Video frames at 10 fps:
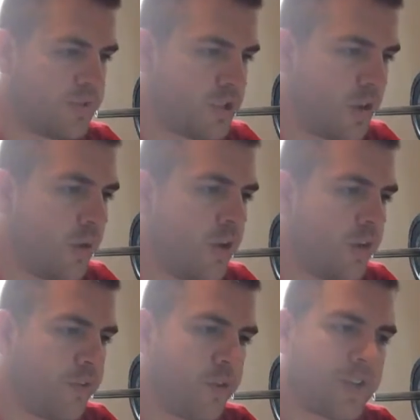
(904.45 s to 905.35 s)
So,
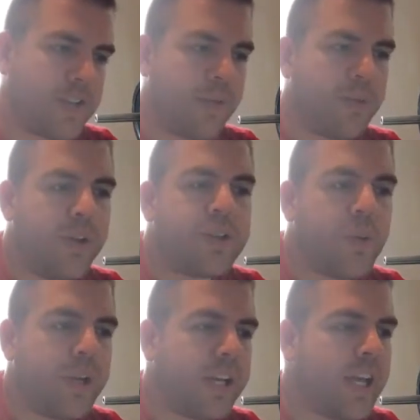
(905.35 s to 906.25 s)
for example, a
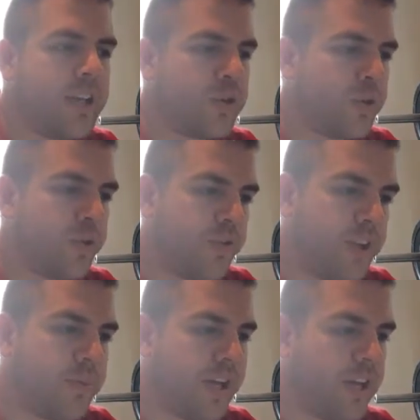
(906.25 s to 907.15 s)
28-year-old
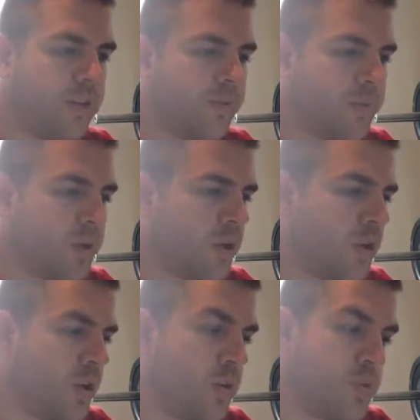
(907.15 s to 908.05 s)
female
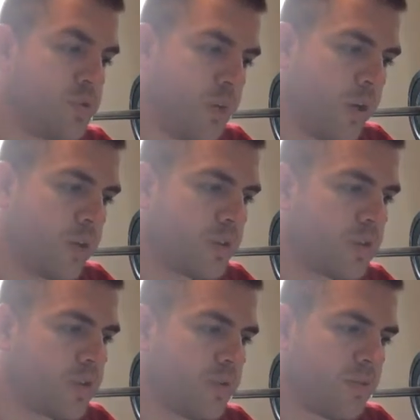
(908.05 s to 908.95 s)
who
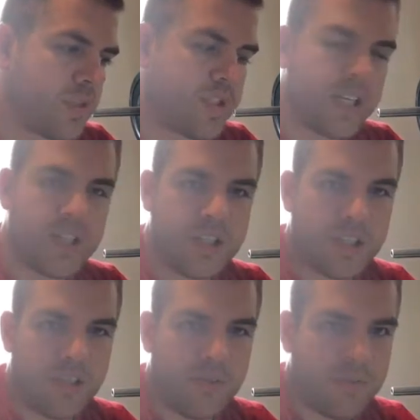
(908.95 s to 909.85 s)
smokes, let's say she's
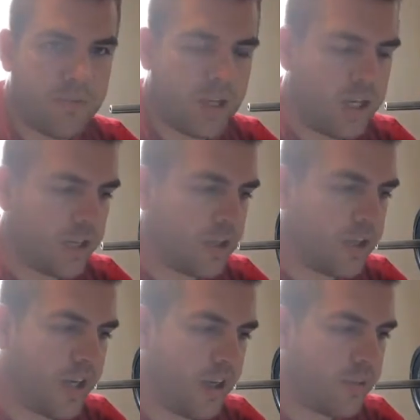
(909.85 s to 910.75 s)
in
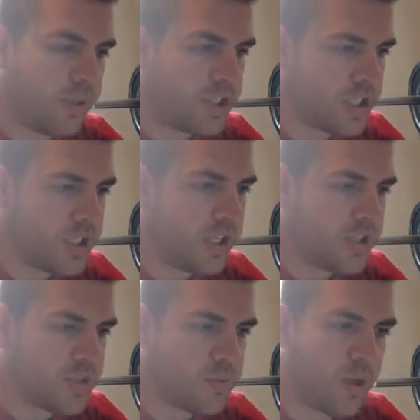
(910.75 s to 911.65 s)
good health, but she
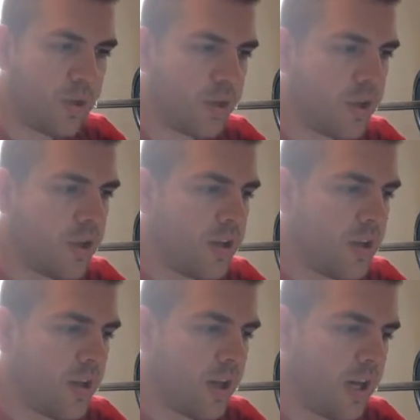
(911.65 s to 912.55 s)
does smoke,
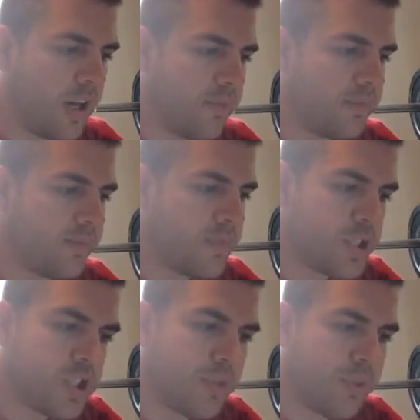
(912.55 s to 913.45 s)

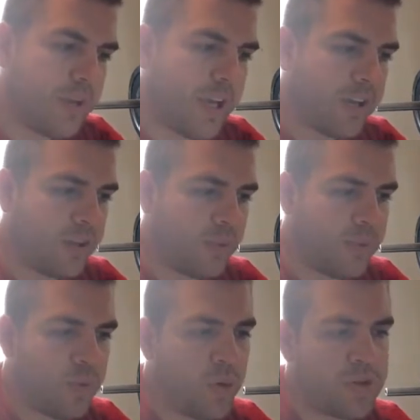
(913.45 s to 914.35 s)
she's going to be paying a little
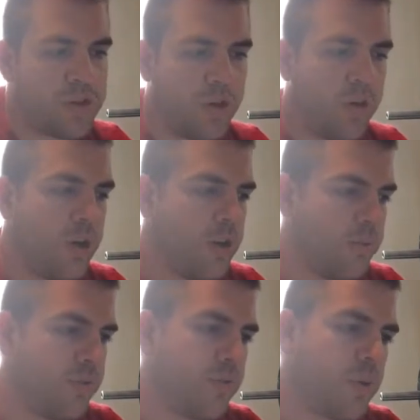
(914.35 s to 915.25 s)
bit more. So
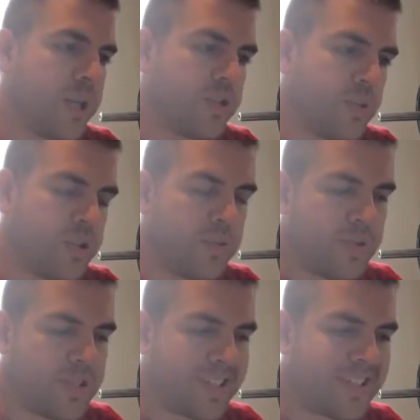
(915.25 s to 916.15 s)
before I told you it was
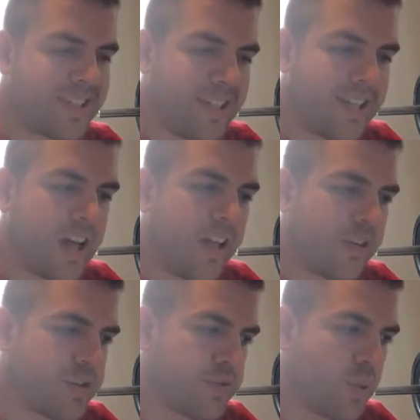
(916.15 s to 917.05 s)

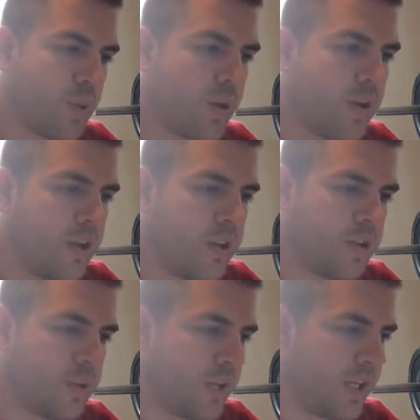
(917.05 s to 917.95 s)
$16 for the
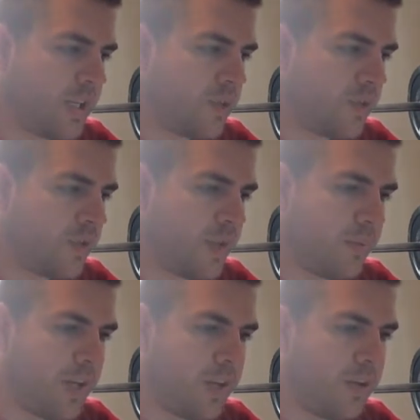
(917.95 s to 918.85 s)
28-year-old
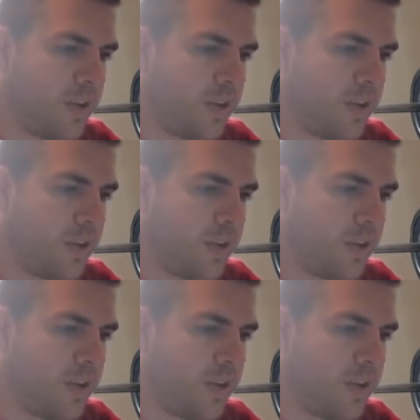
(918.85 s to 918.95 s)
female